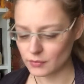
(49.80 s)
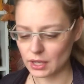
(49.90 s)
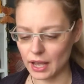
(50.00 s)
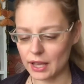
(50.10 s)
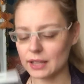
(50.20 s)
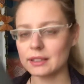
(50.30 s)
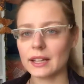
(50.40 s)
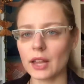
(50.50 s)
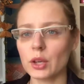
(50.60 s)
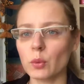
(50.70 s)
And the
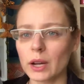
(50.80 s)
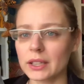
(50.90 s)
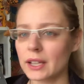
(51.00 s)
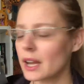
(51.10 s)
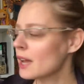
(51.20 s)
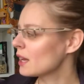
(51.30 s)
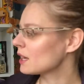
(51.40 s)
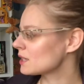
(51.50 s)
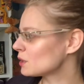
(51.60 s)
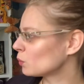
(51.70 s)
other one
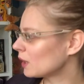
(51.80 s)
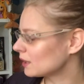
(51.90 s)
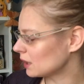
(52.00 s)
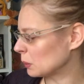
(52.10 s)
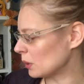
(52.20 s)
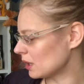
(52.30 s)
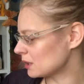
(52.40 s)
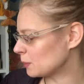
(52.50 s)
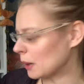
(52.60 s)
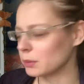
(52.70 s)
is the one that was
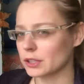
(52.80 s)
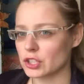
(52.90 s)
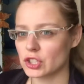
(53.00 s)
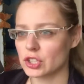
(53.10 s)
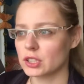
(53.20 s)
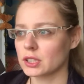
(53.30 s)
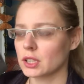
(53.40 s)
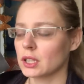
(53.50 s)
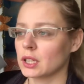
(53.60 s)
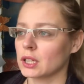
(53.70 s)
published
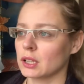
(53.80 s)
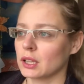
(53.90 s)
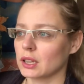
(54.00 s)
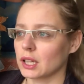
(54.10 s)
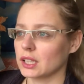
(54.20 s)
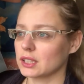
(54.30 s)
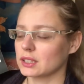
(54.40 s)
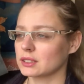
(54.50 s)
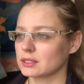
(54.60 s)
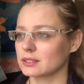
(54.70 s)
like
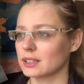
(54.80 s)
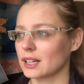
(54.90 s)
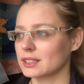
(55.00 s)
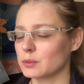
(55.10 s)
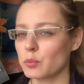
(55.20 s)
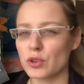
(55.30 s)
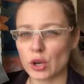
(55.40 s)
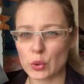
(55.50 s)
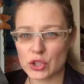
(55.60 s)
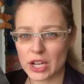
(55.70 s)
as a
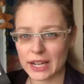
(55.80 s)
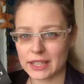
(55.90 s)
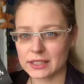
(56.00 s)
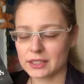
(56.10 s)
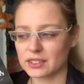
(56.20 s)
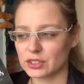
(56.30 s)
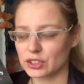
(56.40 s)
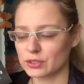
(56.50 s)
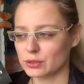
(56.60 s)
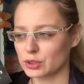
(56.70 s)
project
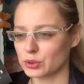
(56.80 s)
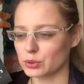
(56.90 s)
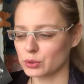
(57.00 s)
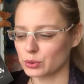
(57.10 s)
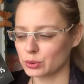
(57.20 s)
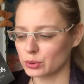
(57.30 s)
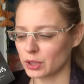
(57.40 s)
to